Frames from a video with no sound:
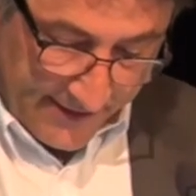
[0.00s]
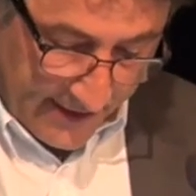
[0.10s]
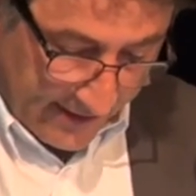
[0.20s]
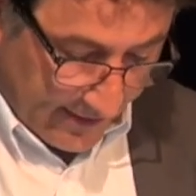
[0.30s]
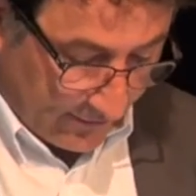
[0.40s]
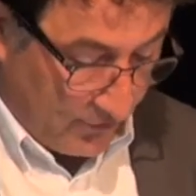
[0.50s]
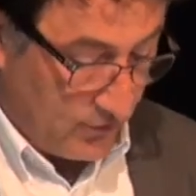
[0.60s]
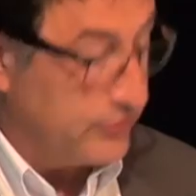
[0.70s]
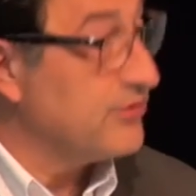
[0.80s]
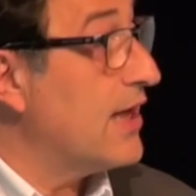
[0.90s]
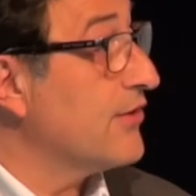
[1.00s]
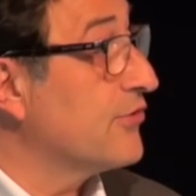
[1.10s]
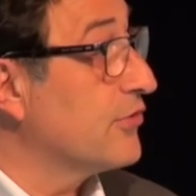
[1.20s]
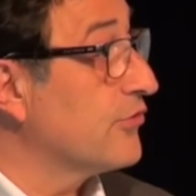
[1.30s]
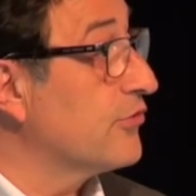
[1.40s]
Day that follows
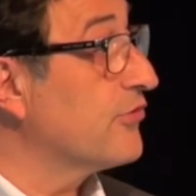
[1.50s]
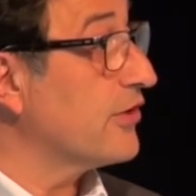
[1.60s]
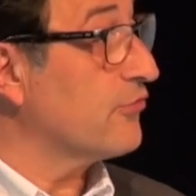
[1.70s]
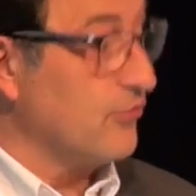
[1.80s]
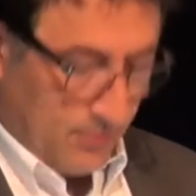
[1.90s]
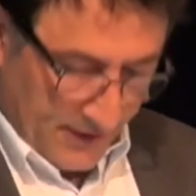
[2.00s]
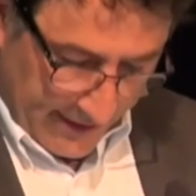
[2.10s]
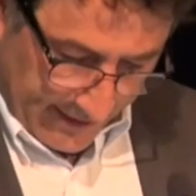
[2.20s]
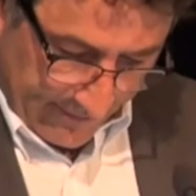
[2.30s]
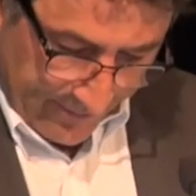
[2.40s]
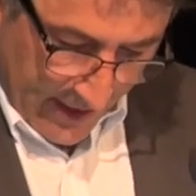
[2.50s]
last year's successful meeting